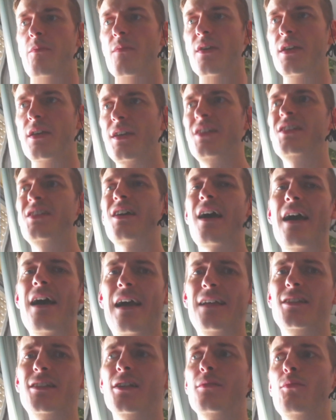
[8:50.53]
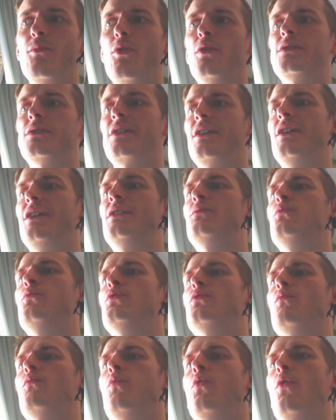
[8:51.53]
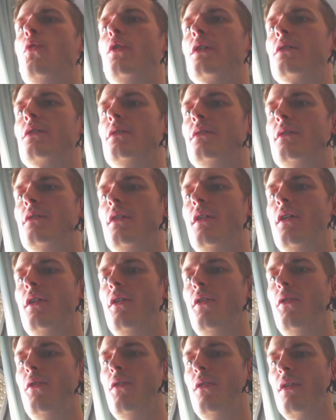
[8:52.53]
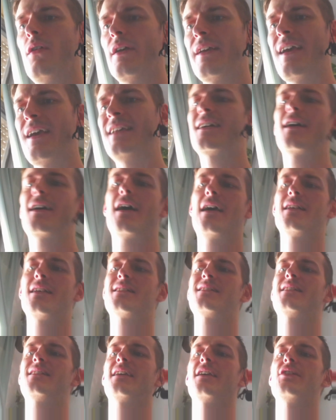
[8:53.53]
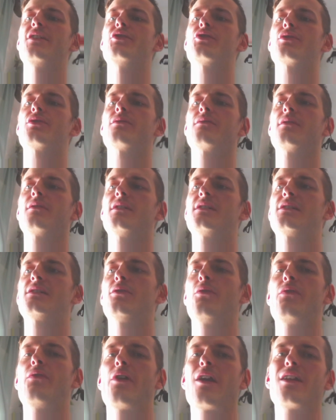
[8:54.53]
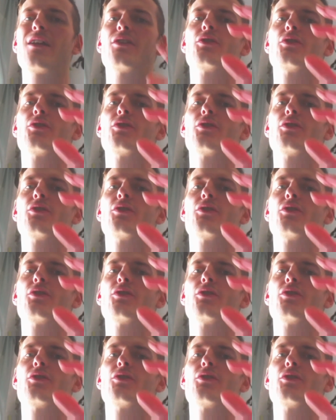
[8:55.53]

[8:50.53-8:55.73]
in idle mode it would work at highest stage. So there are